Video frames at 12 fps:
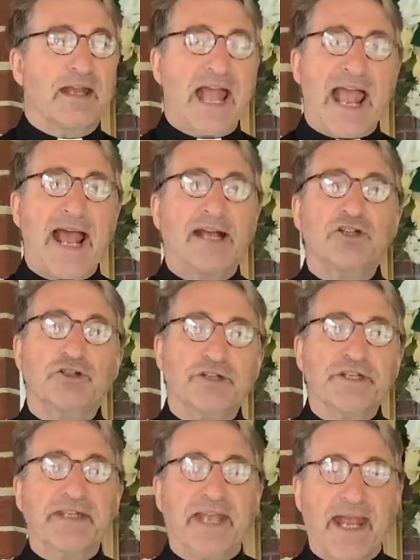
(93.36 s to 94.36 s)

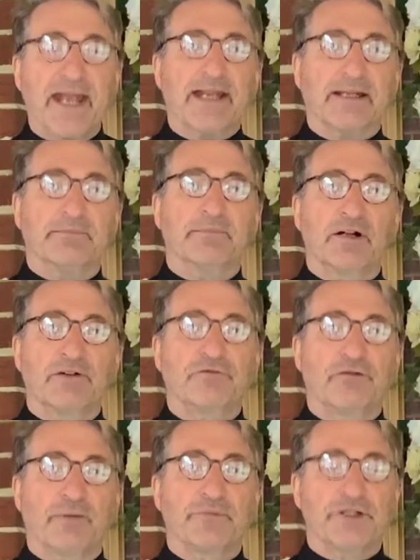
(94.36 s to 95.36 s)
actually came
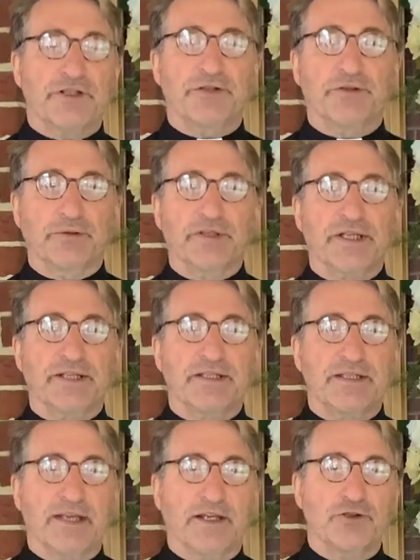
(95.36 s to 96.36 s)
from this 13th
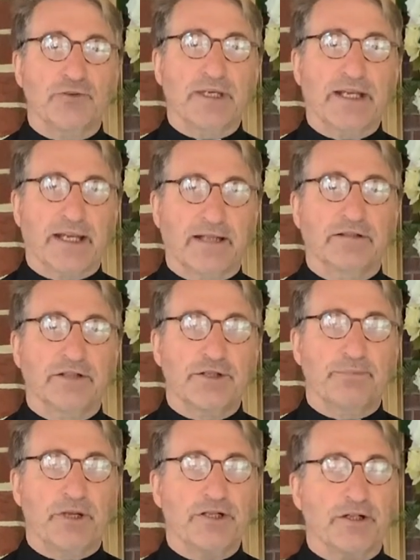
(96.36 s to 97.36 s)
century English
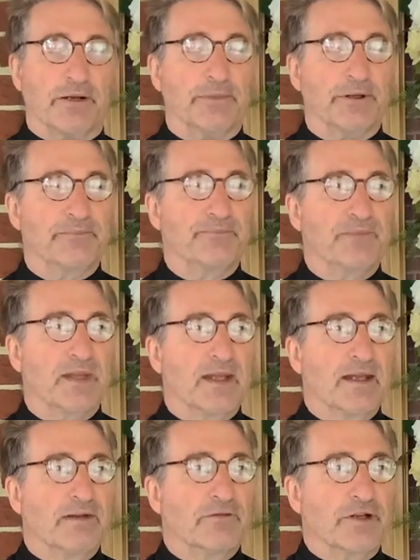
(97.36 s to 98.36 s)
bishop,
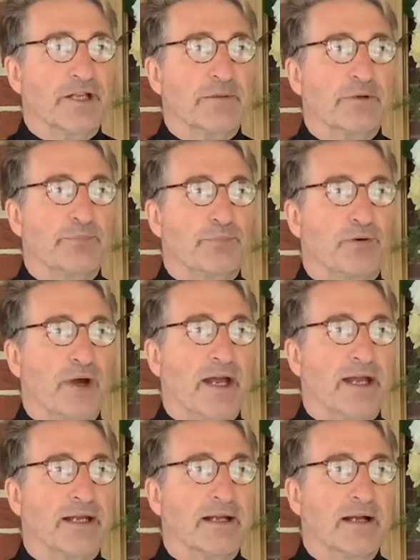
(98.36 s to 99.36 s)
where he would
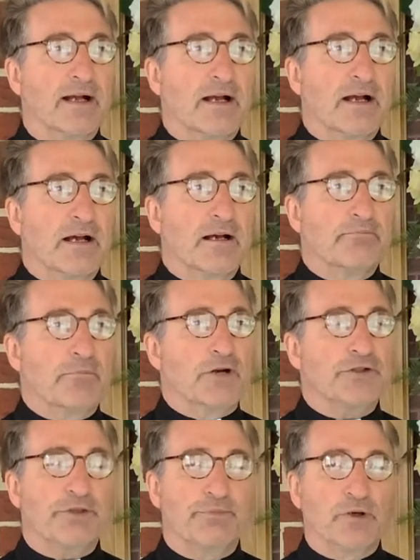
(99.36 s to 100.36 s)
pray,
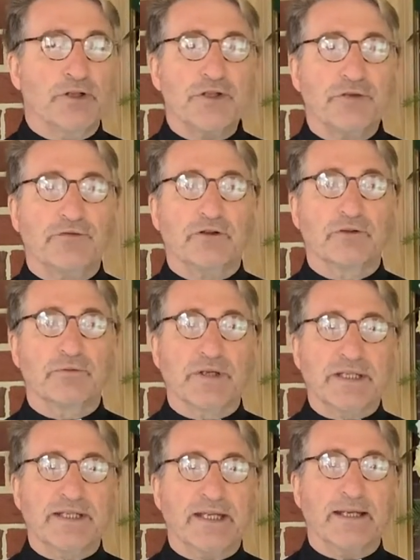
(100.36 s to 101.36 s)
"Most merciful
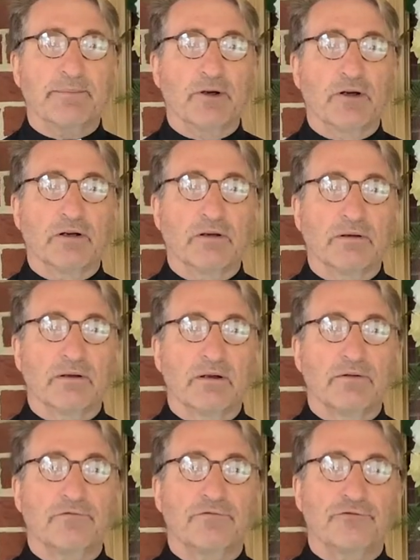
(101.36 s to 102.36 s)
Redeemer,
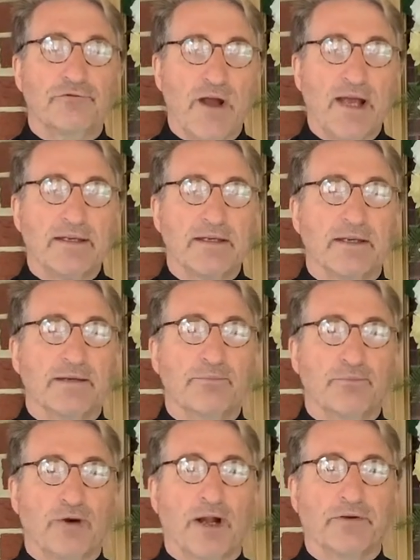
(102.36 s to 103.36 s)
friend
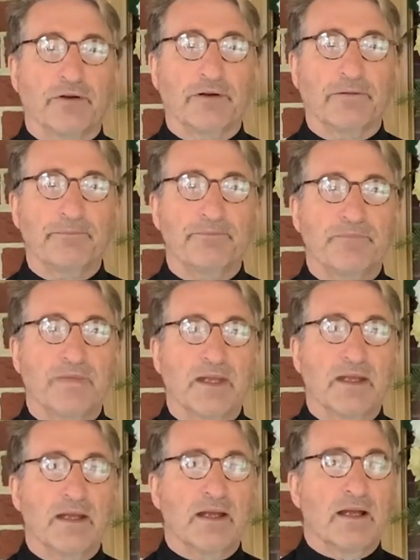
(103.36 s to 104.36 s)
and brother,
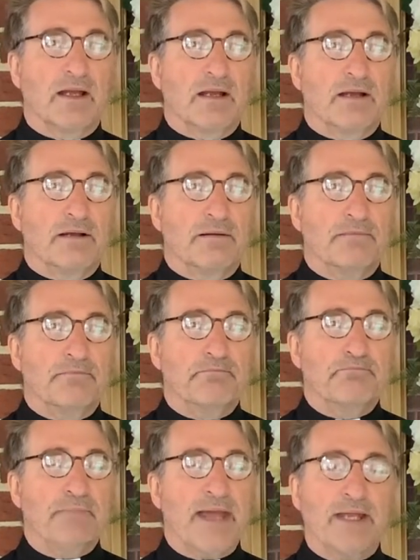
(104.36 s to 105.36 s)

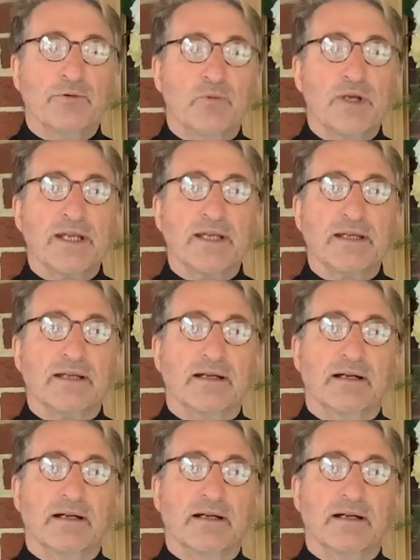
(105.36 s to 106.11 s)
may we,